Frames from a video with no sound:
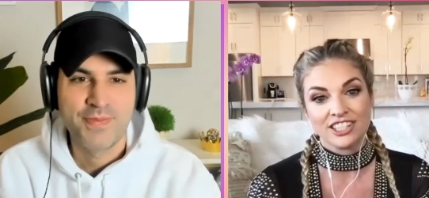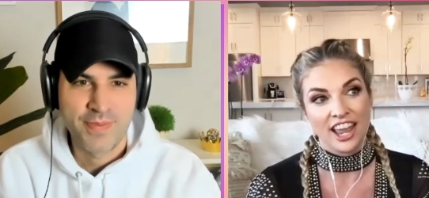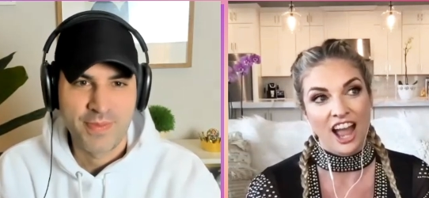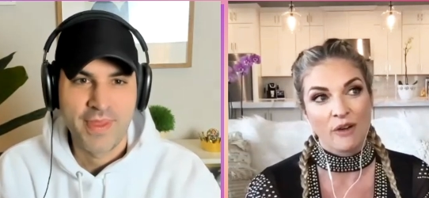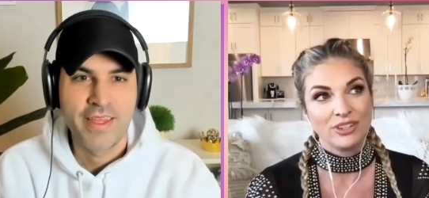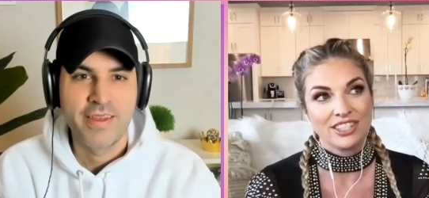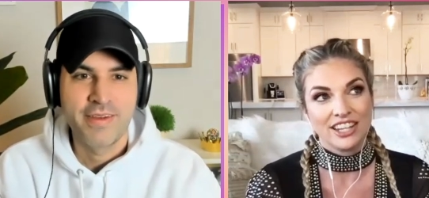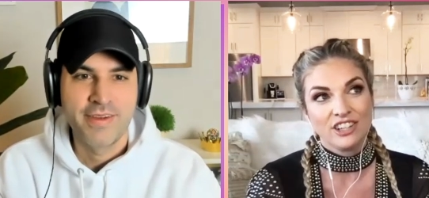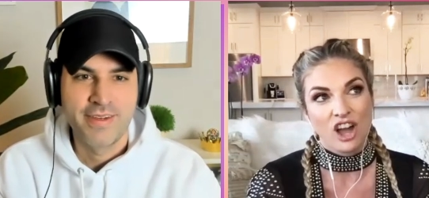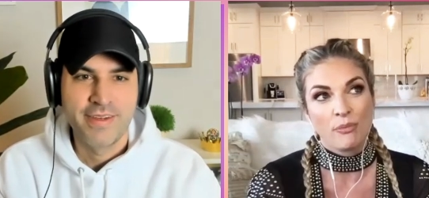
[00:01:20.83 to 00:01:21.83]
Speaker 1: like i would
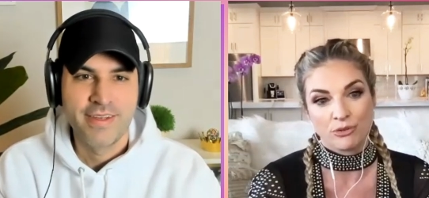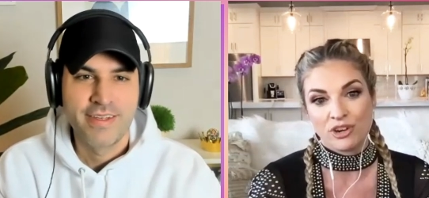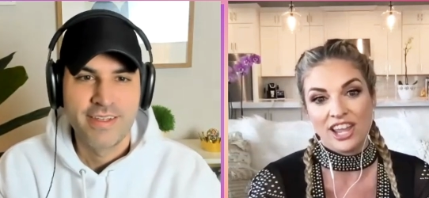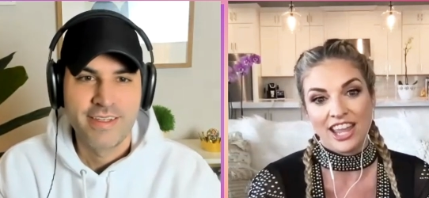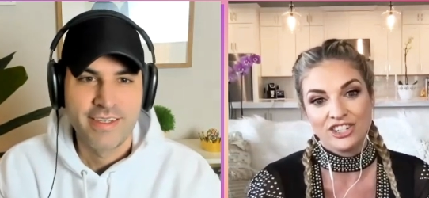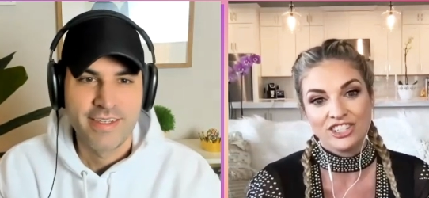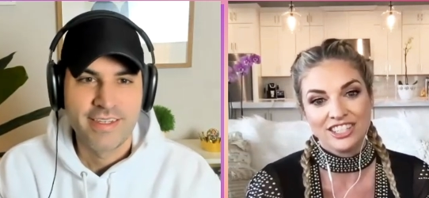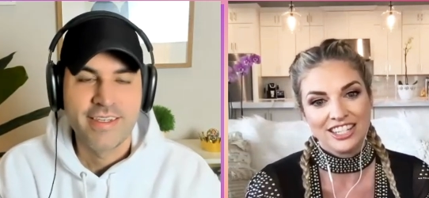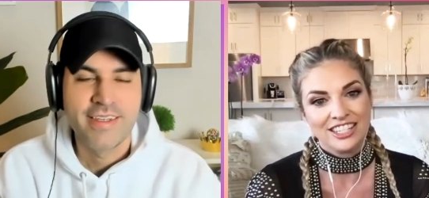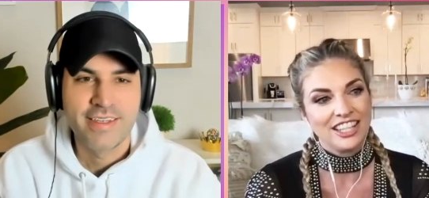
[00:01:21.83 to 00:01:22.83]
say top three
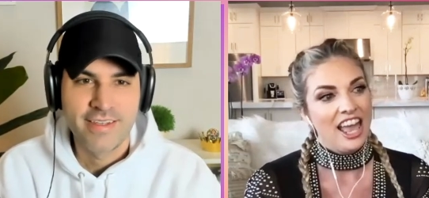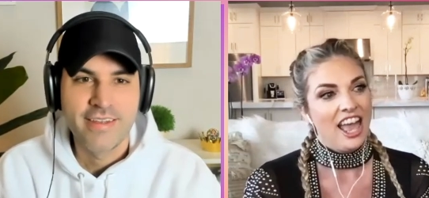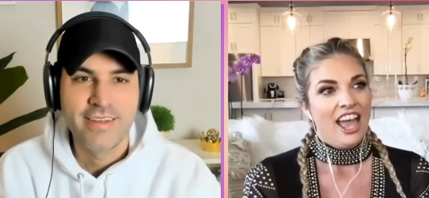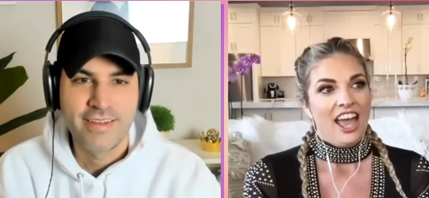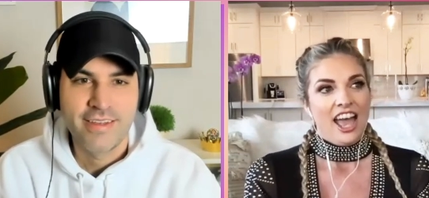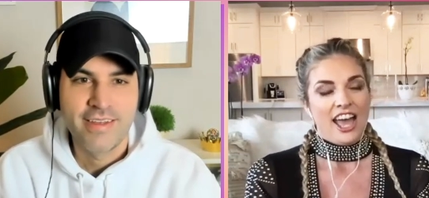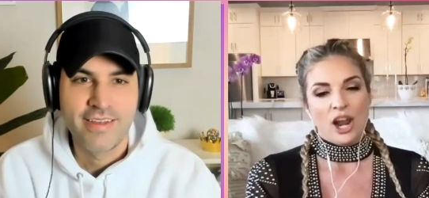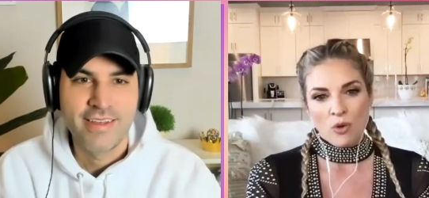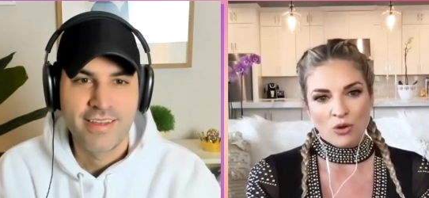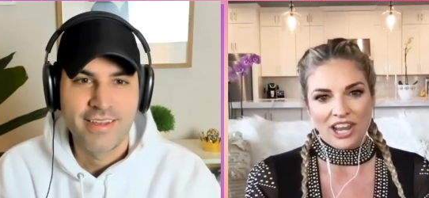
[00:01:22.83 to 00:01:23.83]
agencies
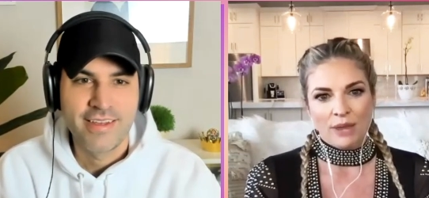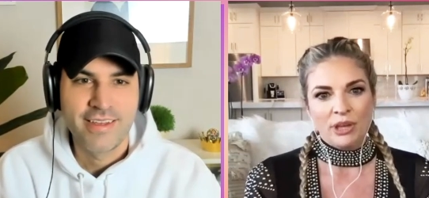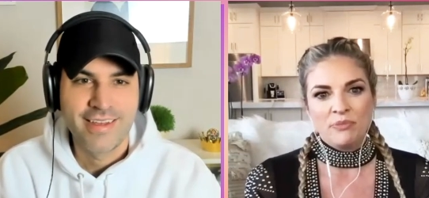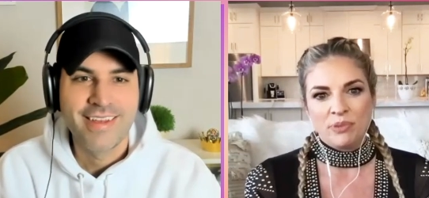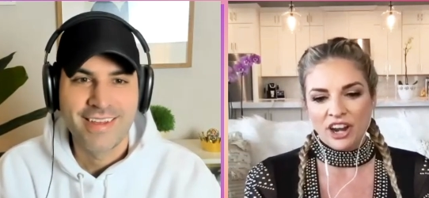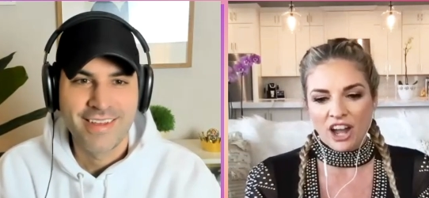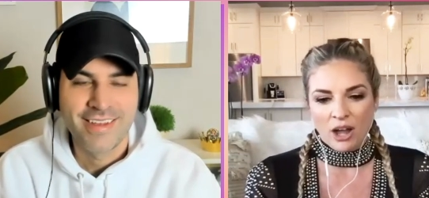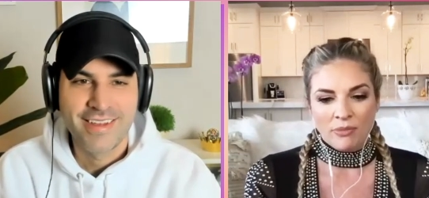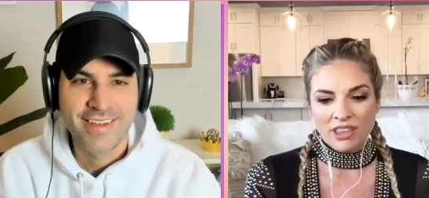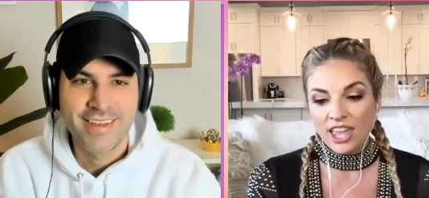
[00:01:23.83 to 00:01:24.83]
and I won't name it, but
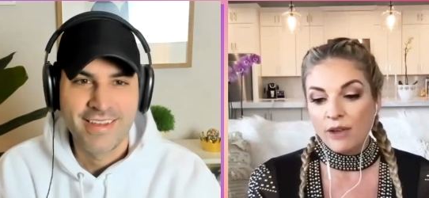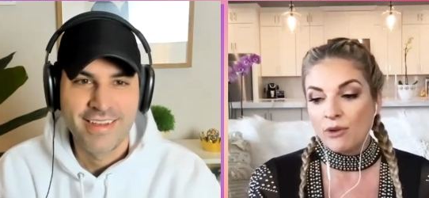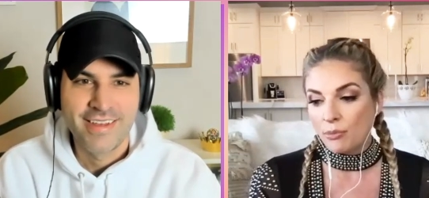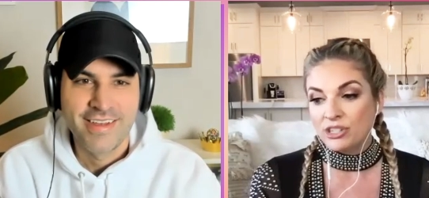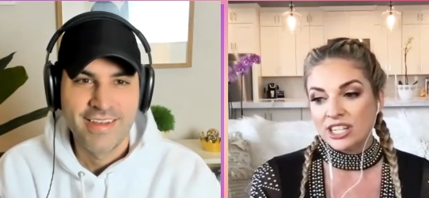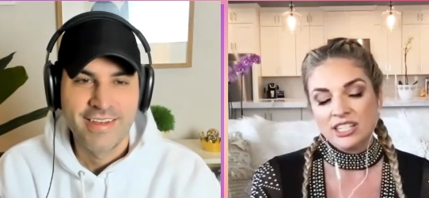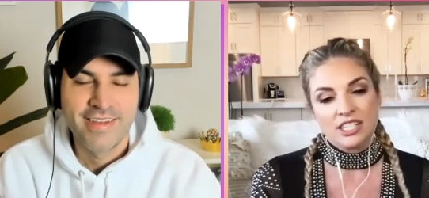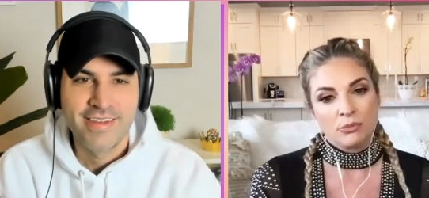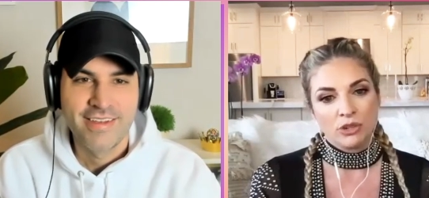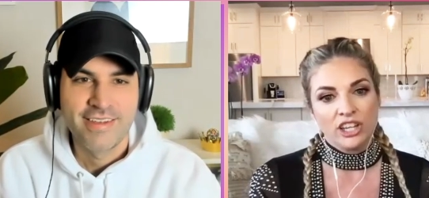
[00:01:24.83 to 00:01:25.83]
um, they
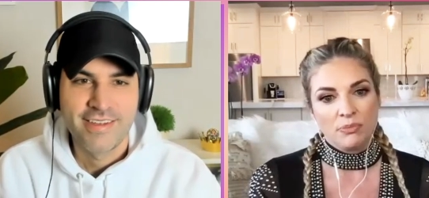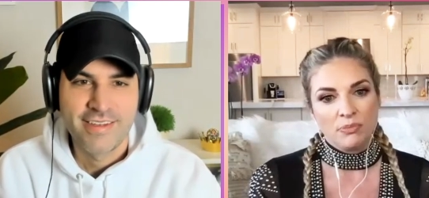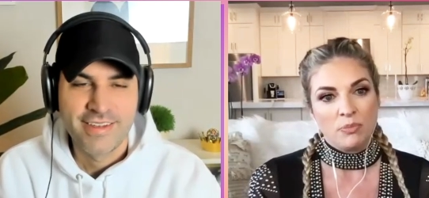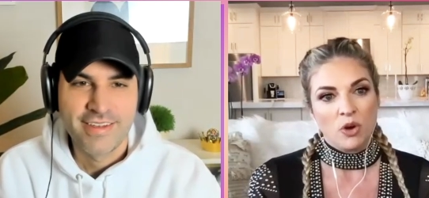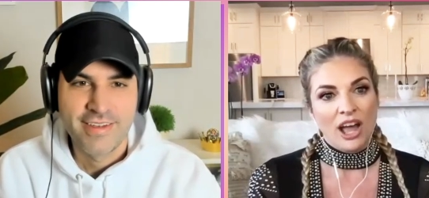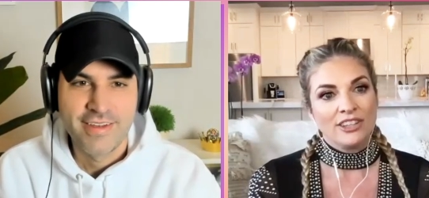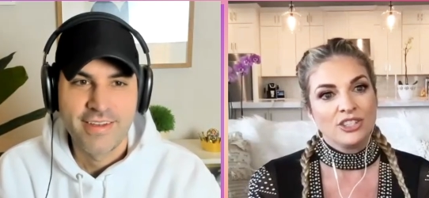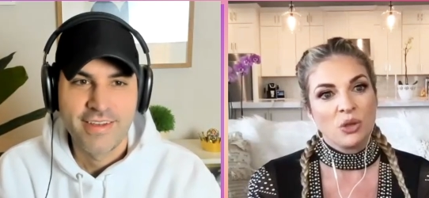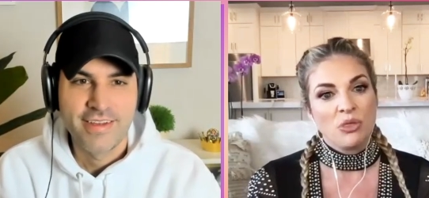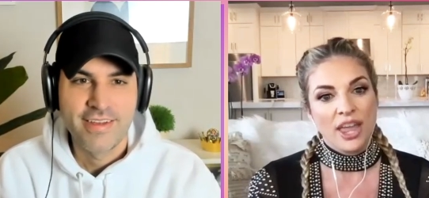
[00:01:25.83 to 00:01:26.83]
represented some really good people.
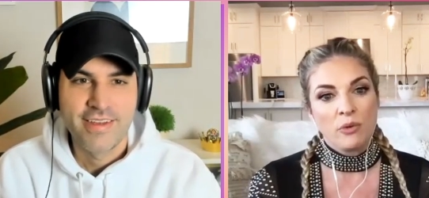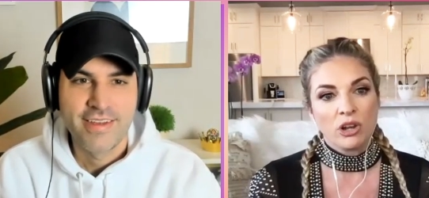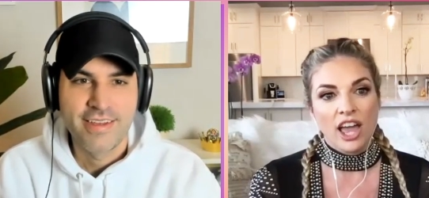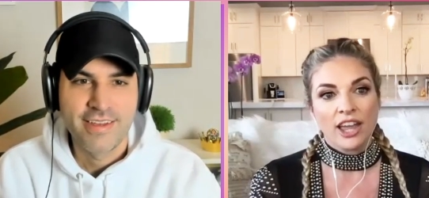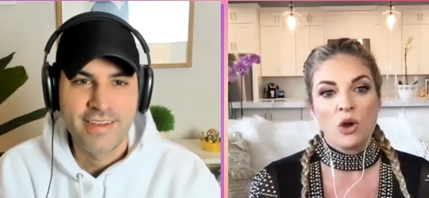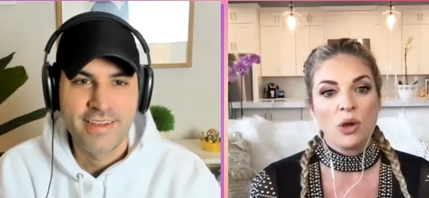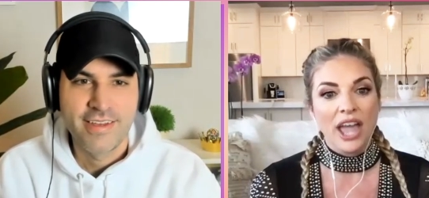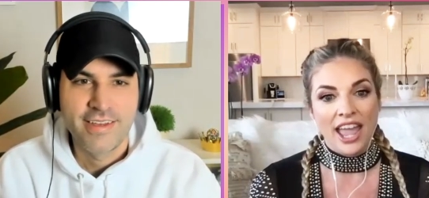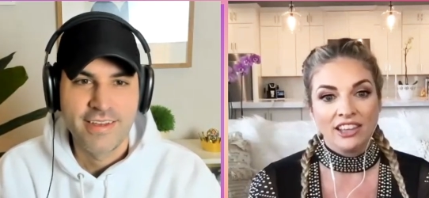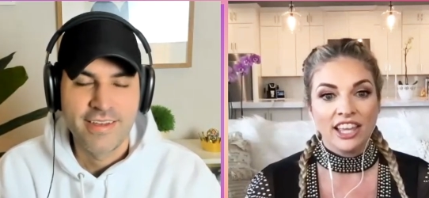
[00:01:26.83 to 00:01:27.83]
And so they were like,
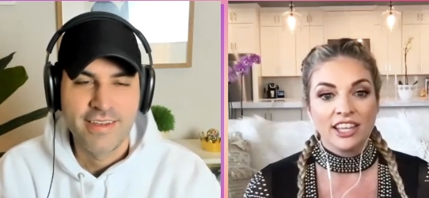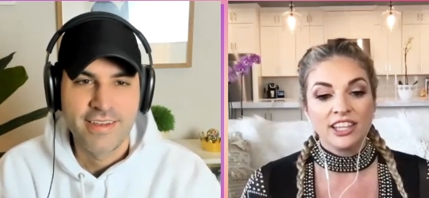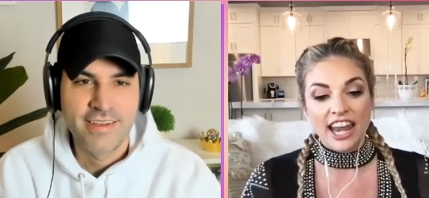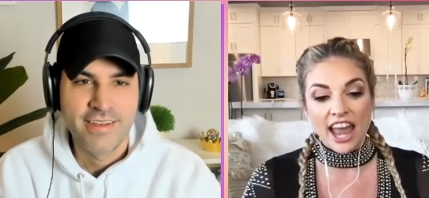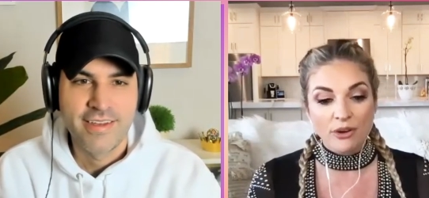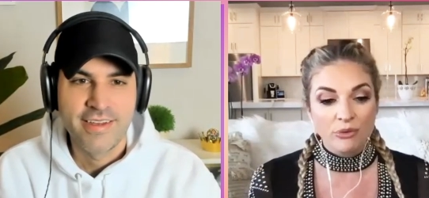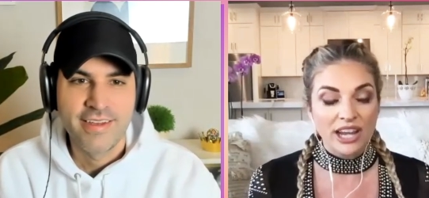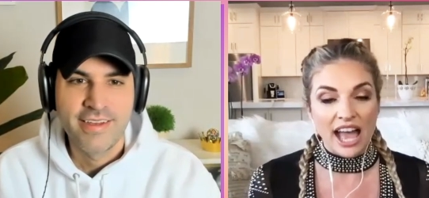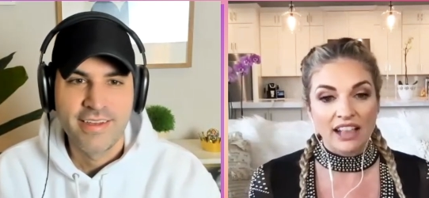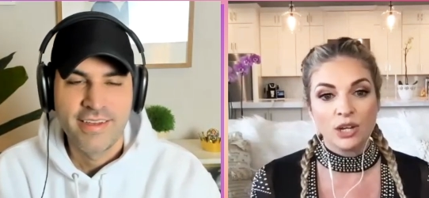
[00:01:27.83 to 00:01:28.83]
okay, like get out of
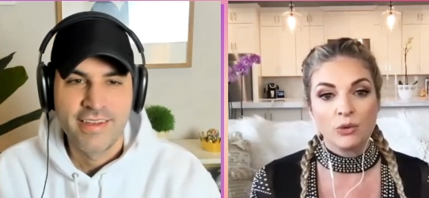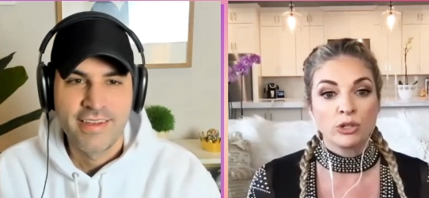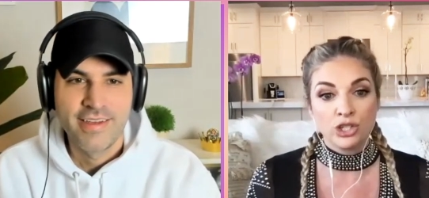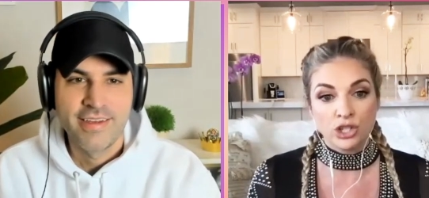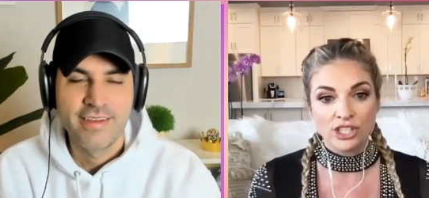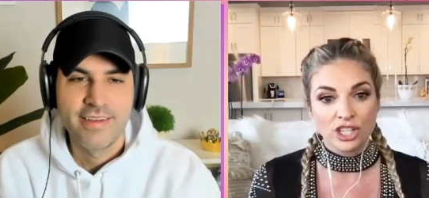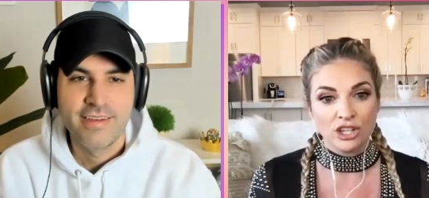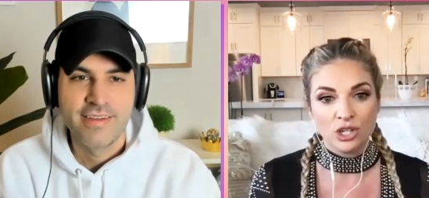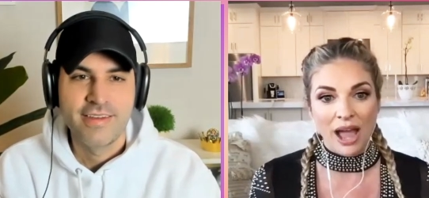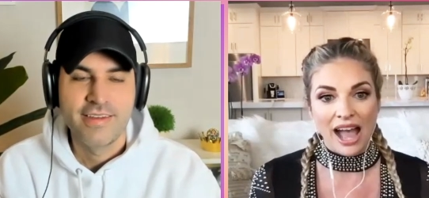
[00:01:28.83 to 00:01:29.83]
reality. We're just going to do